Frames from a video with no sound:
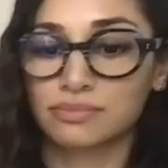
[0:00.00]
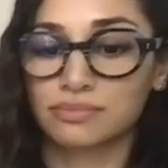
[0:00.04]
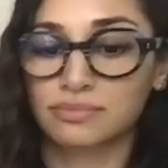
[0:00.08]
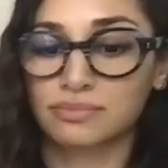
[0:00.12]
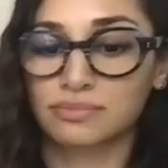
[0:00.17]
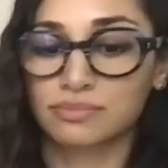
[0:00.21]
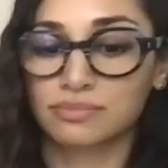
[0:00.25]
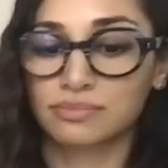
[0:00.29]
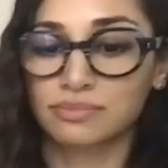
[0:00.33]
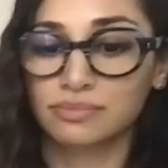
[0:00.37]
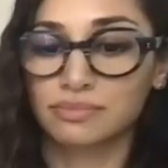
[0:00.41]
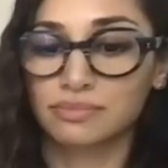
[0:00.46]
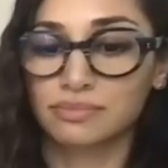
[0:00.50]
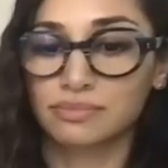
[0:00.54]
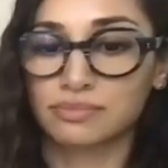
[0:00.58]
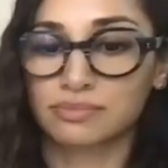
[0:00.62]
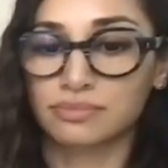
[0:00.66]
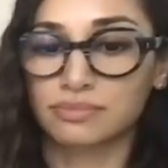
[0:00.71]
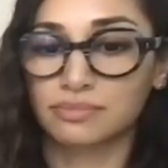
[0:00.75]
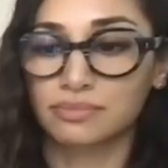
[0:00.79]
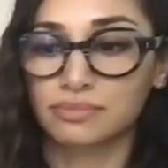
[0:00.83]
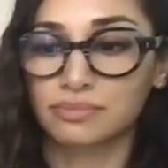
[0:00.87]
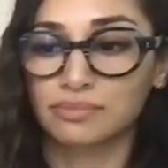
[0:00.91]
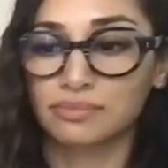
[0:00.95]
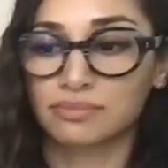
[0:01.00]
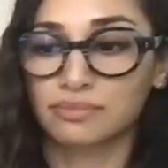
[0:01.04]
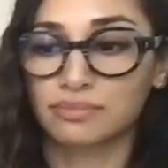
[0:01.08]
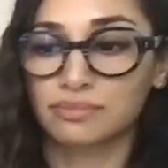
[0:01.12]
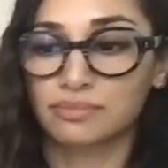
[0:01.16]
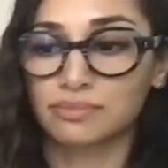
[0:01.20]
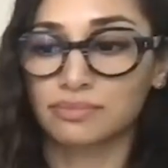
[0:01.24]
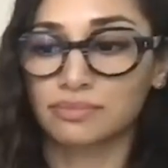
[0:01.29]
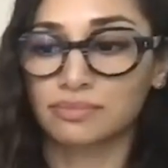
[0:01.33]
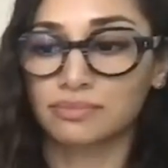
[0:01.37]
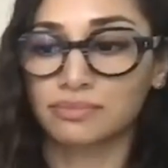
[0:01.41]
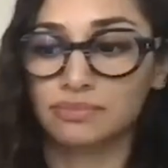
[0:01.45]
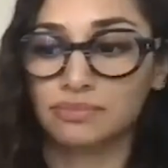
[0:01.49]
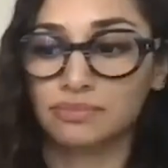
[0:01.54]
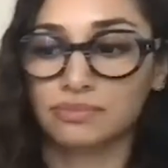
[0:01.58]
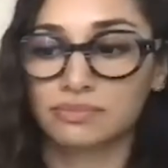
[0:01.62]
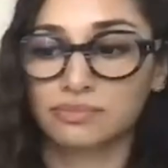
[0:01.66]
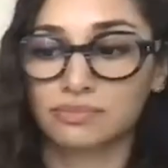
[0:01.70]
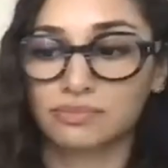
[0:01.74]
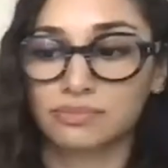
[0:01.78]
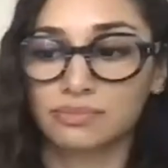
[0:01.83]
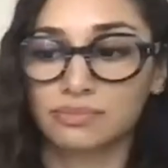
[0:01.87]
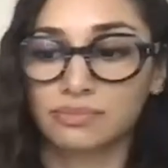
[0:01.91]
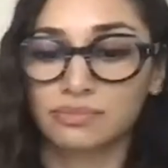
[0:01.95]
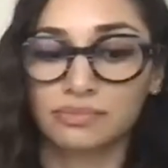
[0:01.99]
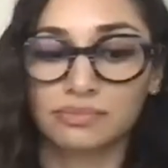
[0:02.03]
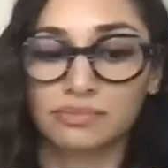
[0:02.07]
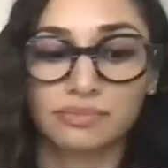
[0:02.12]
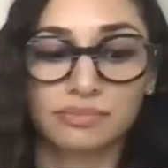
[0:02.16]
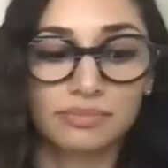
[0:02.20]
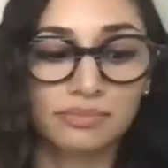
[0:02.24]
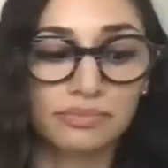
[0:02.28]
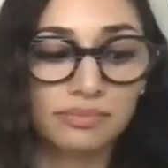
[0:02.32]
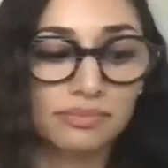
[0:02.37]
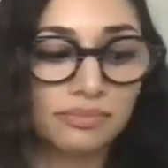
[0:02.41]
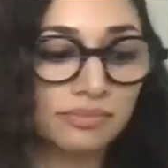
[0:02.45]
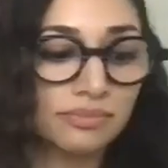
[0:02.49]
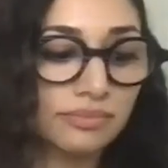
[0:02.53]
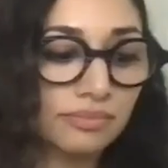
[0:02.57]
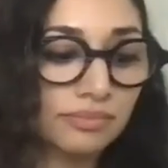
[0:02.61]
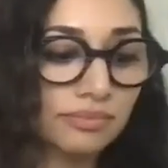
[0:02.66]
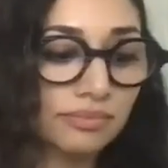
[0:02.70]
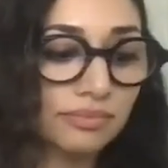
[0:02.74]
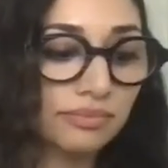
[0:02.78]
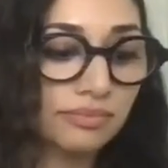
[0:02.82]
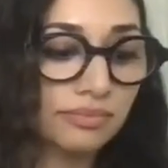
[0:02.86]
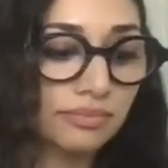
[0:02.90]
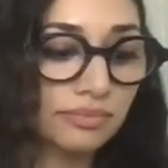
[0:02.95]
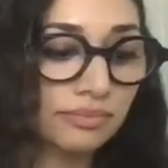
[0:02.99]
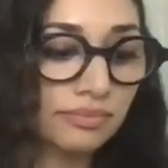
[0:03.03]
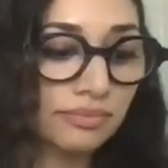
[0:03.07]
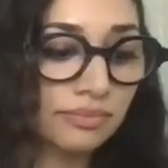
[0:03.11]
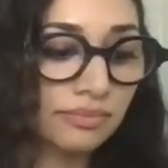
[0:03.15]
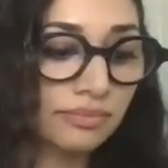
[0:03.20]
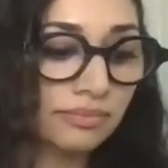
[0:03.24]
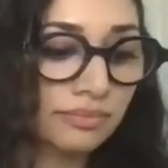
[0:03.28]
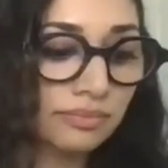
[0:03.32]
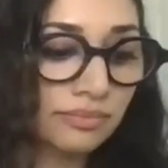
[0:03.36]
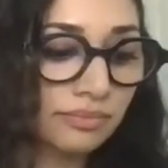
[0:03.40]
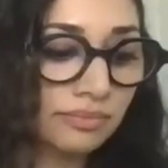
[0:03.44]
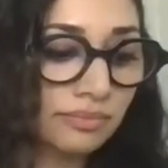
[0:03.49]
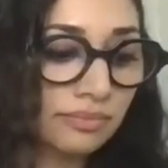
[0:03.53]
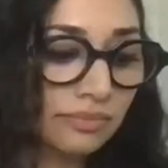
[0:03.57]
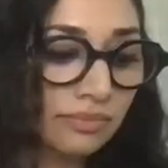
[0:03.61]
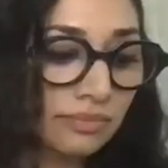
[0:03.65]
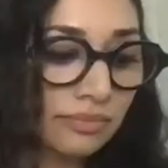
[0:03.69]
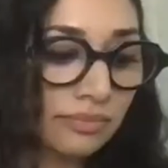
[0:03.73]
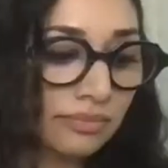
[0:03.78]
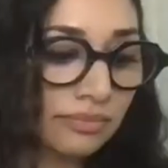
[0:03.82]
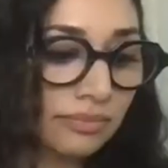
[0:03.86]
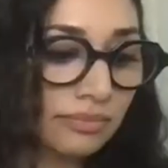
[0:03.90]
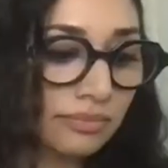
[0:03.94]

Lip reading: This person isn't speaking.